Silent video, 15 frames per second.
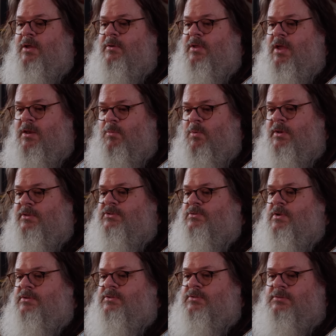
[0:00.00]
I kind of want to
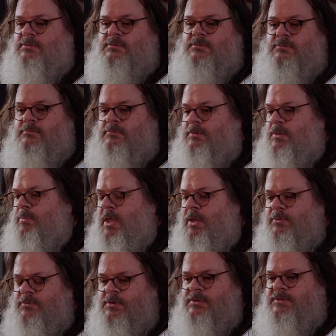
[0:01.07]
stretch the
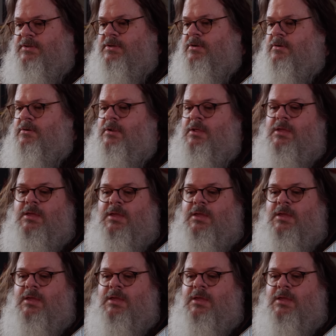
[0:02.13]
boundaries here.